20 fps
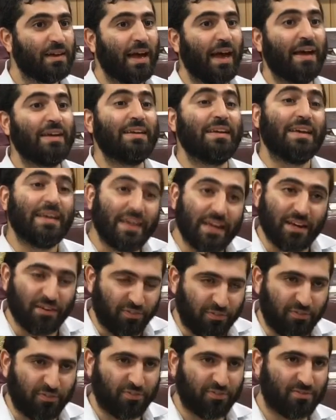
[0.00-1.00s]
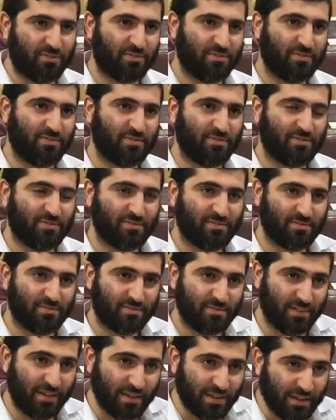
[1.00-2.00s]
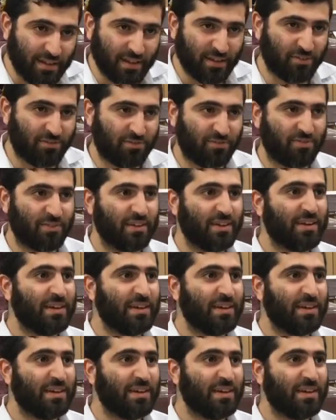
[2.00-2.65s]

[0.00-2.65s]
And if, and if